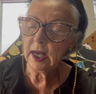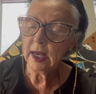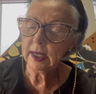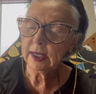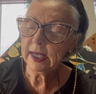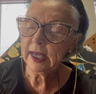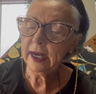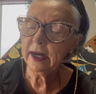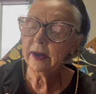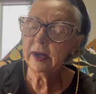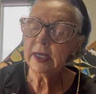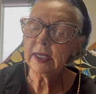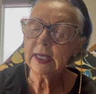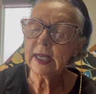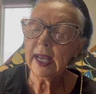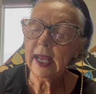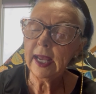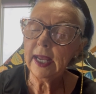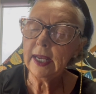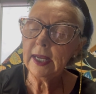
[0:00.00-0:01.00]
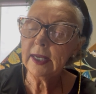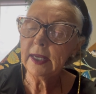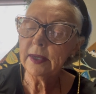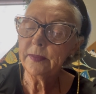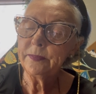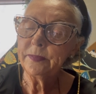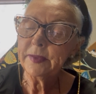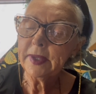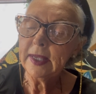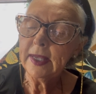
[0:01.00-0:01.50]
Carrot Cake.
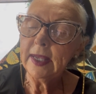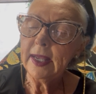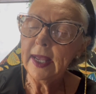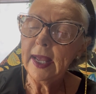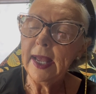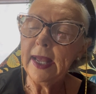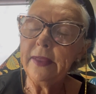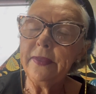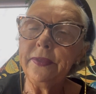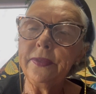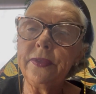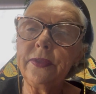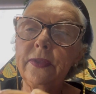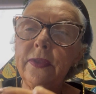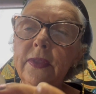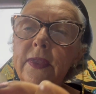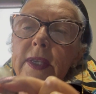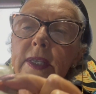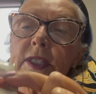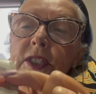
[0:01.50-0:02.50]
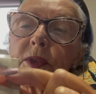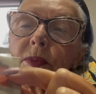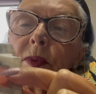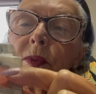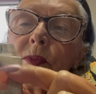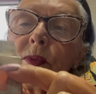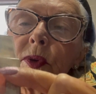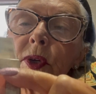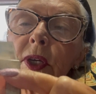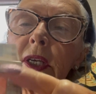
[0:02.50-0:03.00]
And this one
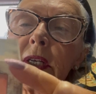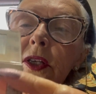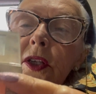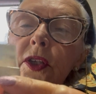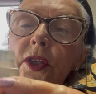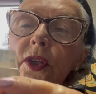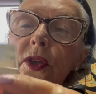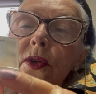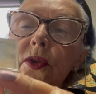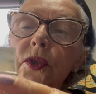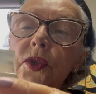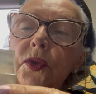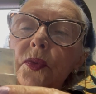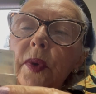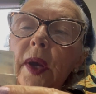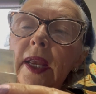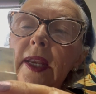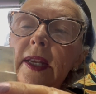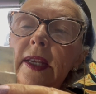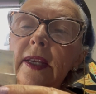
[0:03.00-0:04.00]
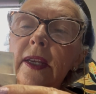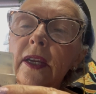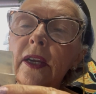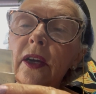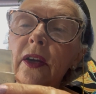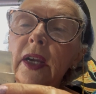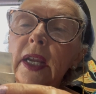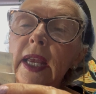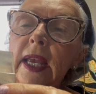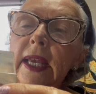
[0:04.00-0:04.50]
we're going to use right
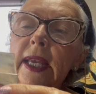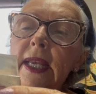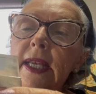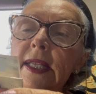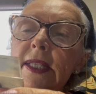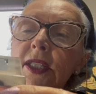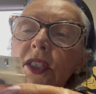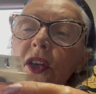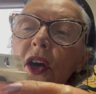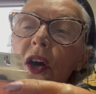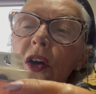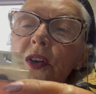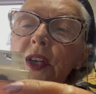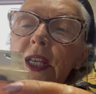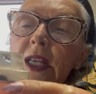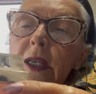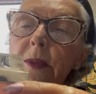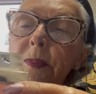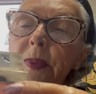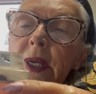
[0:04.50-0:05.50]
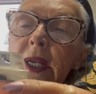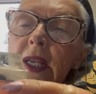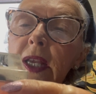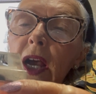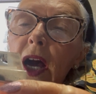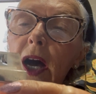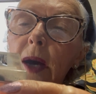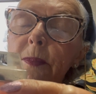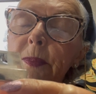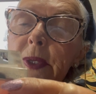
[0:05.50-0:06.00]
here, it's called Hippity
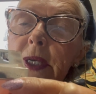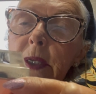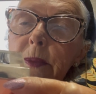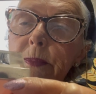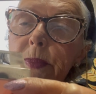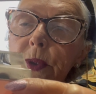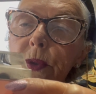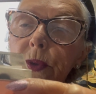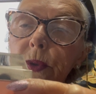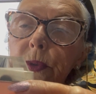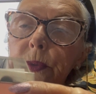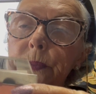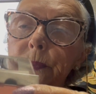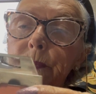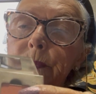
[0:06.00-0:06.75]
Hoppity Boo.